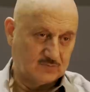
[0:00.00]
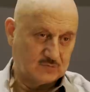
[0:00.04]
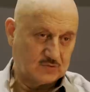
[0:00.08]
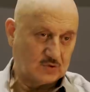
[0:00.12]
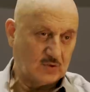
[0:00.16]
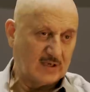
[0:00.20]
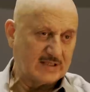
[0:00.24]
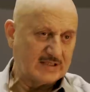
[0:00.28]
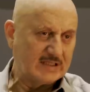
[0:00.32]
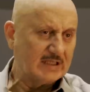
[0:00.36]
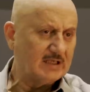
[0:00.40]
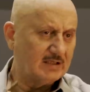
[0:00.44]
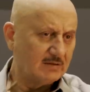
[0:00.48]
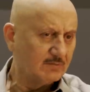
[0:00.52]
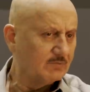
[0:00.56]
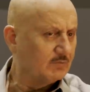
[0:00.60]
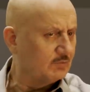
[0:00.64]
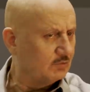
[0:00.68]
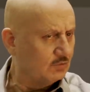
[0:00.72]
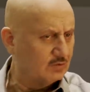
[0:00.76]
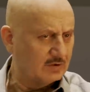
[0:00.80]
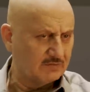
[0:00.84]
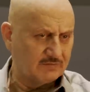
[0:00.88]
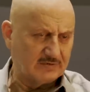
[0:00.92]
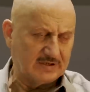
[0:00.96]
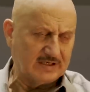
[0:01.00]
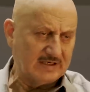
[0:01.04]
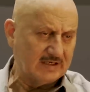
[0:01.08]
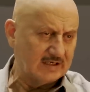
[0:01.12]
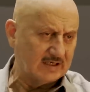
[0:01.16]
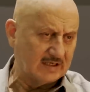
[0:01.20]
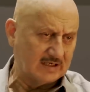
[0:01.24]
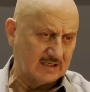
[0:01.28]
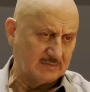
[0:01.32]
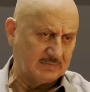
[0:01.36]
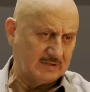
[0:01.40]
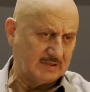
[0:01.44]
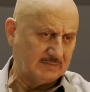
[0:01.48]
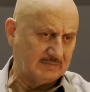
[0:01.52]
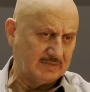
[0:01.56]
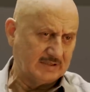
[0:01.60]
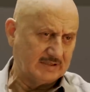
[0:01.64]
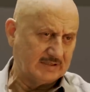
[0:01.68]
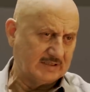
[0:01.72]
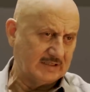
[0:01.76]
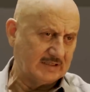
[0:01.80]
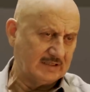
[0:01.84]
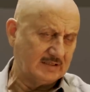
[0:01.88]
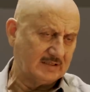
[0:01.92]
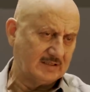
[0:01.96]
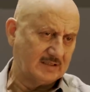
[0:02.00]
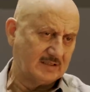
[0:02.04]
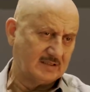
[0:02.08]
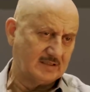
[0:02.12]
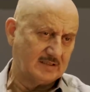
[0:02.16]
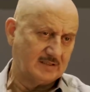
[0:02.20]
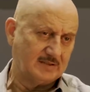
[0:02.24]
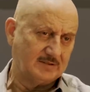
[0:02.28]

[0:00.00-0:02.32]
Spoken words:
So I think we are very tight. People think